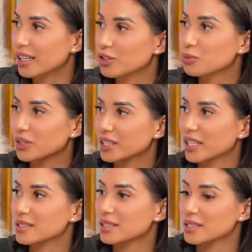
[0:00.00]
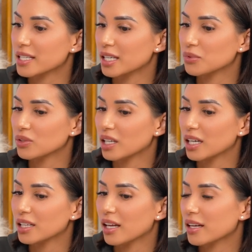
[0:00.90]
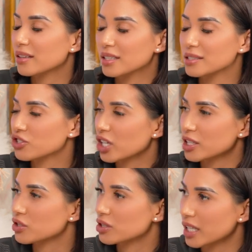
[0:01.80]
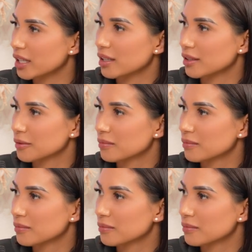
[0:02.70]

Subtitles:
and you bring that to the table, a lot of things change dating.